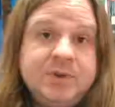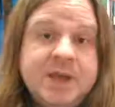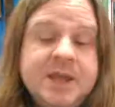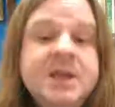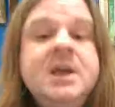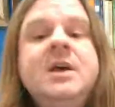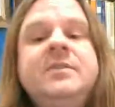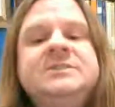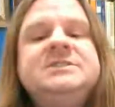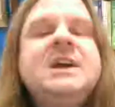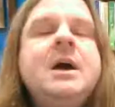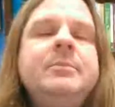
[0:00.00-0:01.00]
Okay?
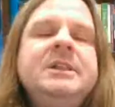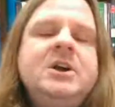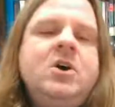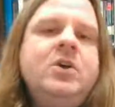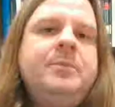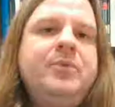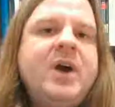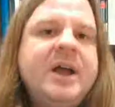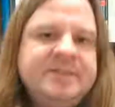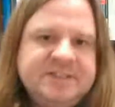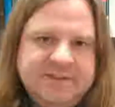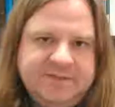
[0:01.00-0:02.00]
This is commonly called a
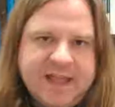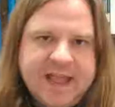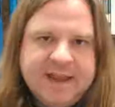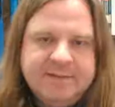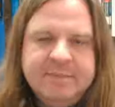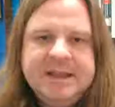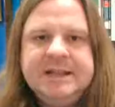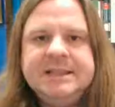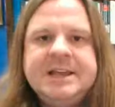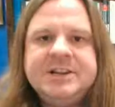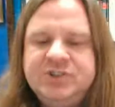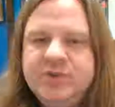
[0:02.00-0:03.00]
privacy flag, meaning
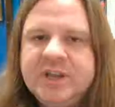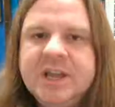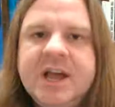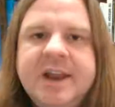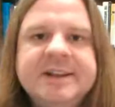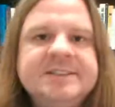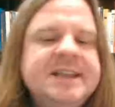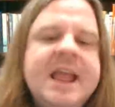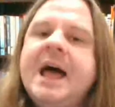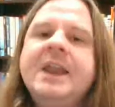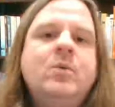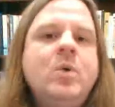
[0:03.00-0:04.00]
that a student can kind of
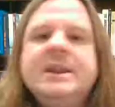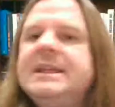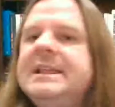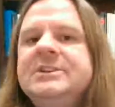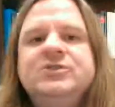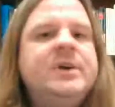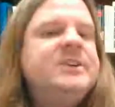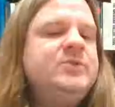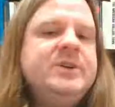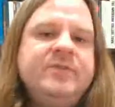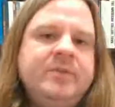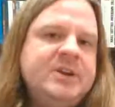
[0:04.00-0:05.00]
say, I don't want any
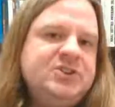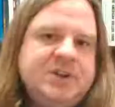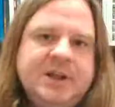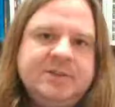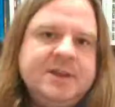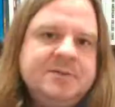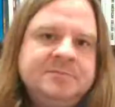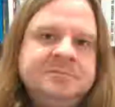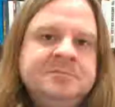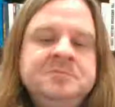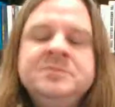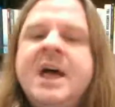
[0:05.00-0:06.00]
directory information out there.
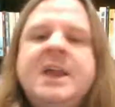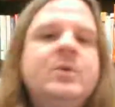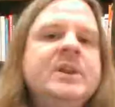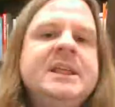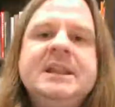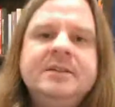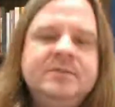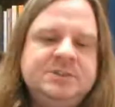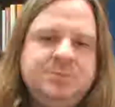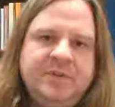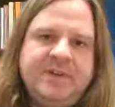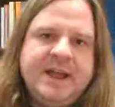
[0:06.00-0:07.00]
I don't want any of
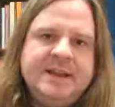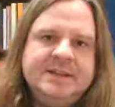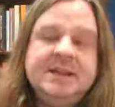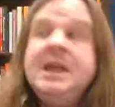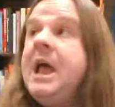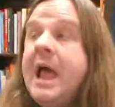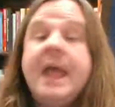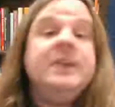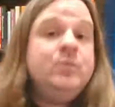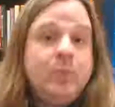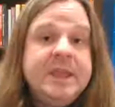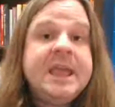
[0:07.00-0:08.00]
this provided.
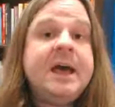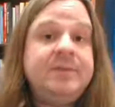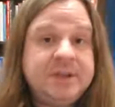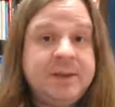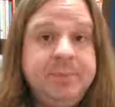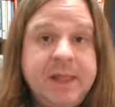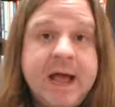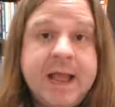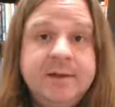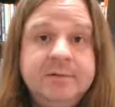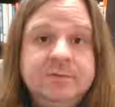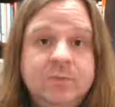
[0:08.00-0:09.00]
And we have to
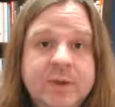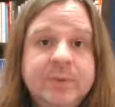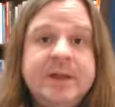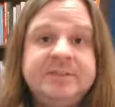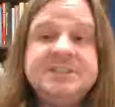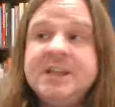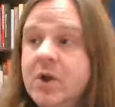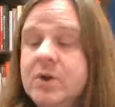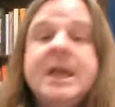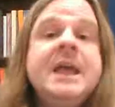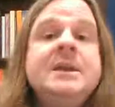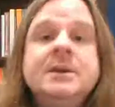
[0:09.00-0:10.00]
comply. We would have to say,
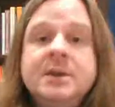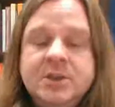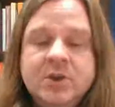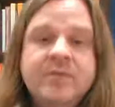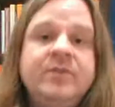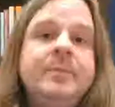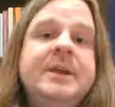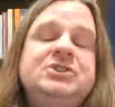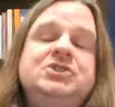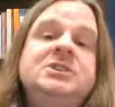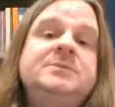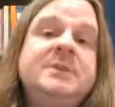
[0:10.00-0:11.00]
okay, your
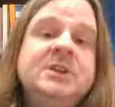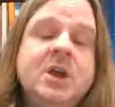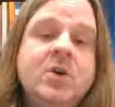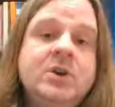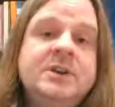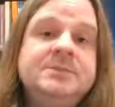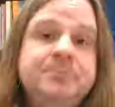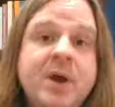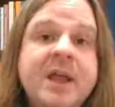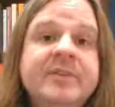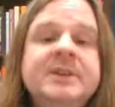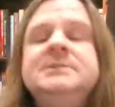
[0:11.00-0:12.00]
information has been coded as
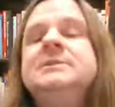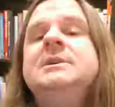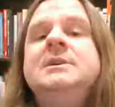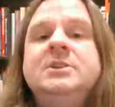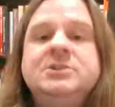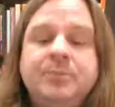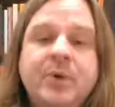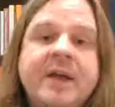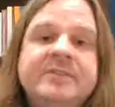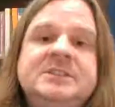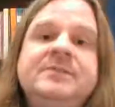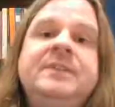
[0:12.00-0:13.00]
private. There's a
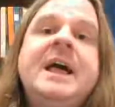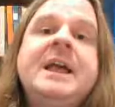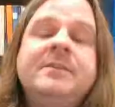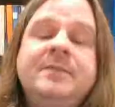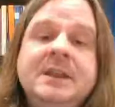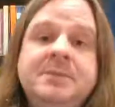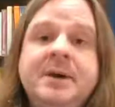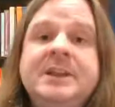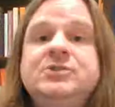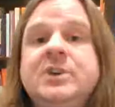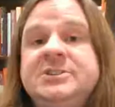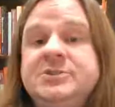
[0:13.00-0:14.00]
privacy flag. If
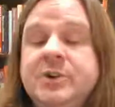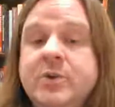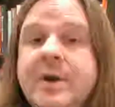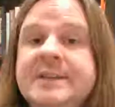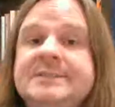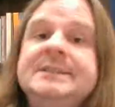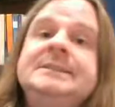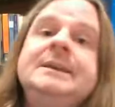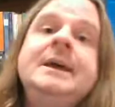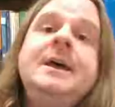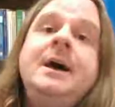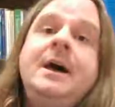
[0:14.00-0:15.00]
anybody tries to request
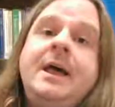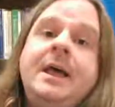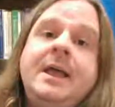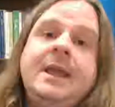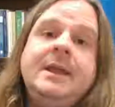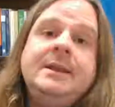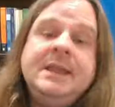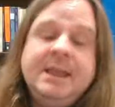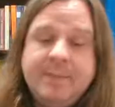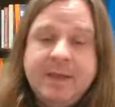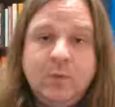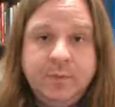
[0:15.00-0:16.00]
it, an
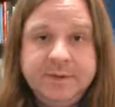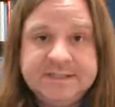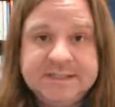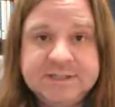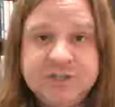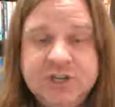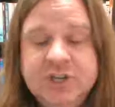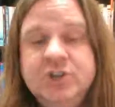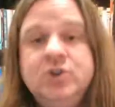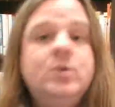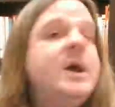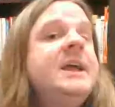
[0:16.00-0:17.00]
email will be sent to
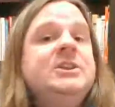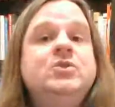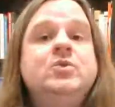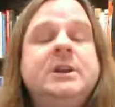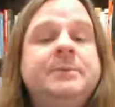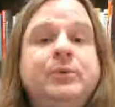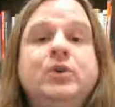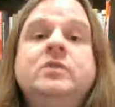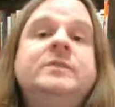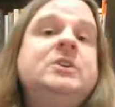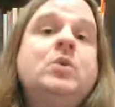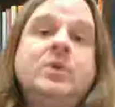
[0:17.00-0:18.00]
you and you can
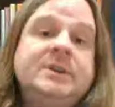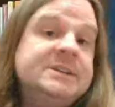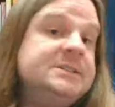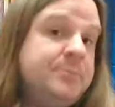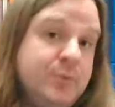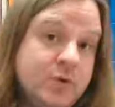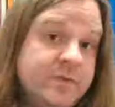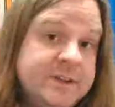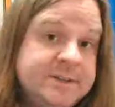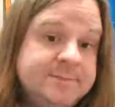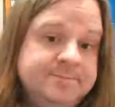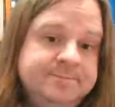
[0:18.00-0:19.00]
approve it or disapprove
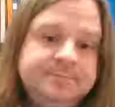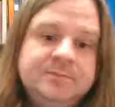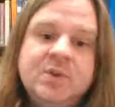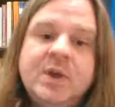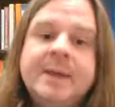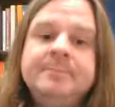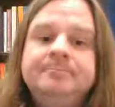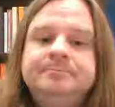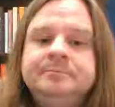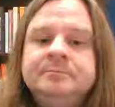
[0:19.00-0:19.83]
it. Okay?